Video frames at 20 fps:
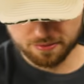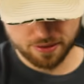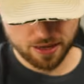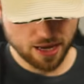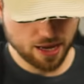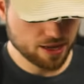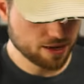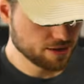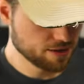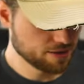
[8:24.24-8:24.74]

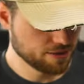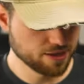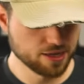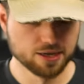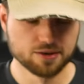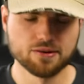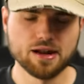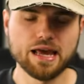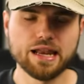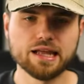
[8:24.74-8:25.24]
But
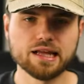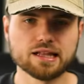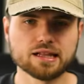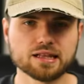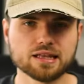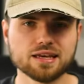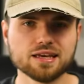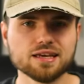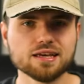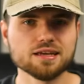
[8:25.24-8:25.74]

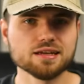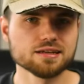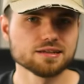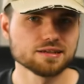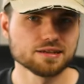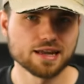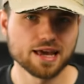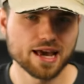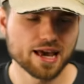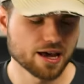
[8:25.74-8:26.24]
theoretically,
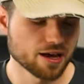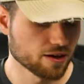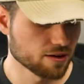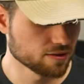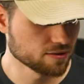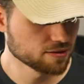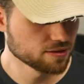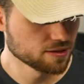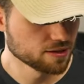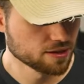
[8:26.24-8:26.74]

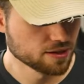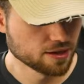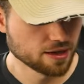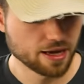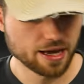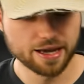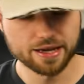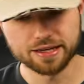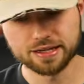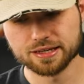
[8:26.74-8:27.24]
now
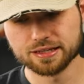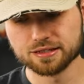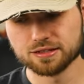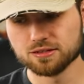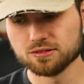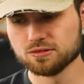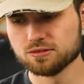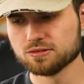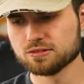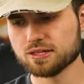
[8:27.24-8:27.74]
I can
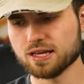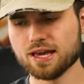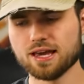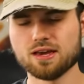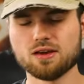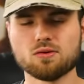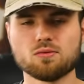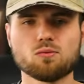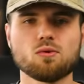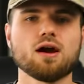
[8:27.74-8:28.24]
use
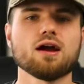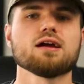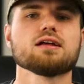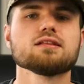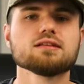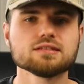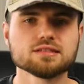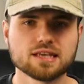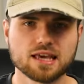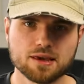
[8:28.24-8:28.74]
a
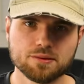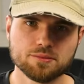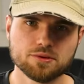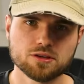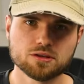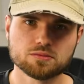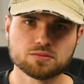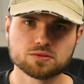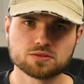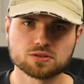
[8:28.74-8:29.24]
wireless
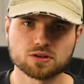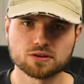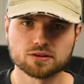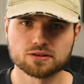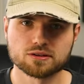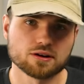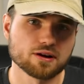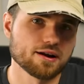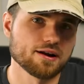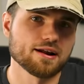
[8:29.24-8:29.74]
GameCube
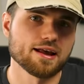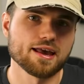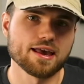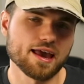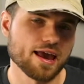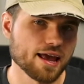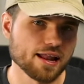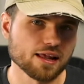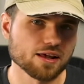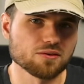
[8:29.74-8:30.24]
controller or
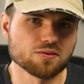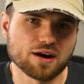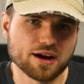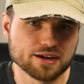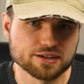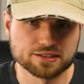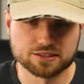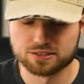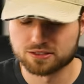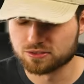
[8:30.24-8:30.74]
any
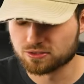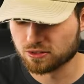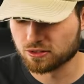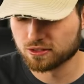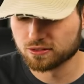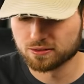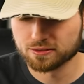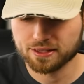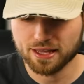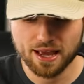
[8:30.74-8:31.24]
wireless
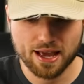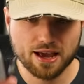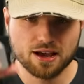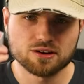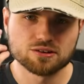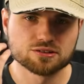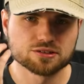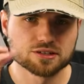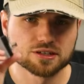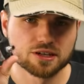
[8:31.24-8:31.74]
controller
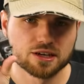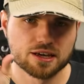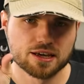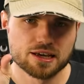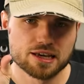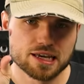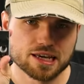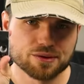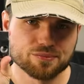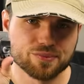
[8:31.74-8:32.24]
without
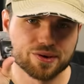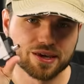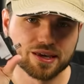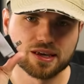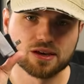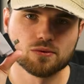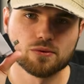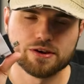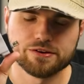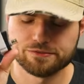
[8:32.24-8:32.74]
it
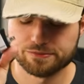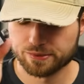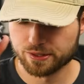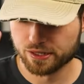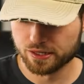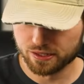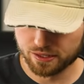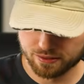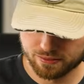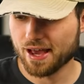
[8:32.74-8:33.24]
being a
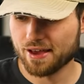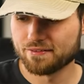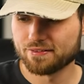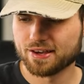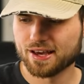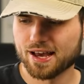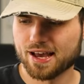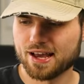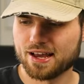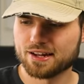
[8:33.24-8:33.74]
Wavebird. I've
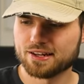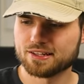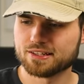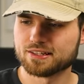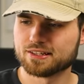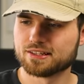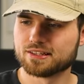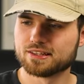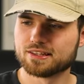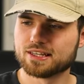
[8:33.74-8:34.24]
got
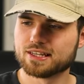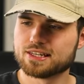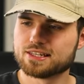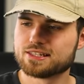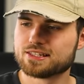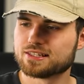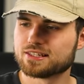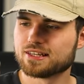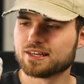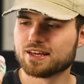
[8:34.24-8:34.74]

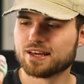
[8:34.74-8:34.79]
this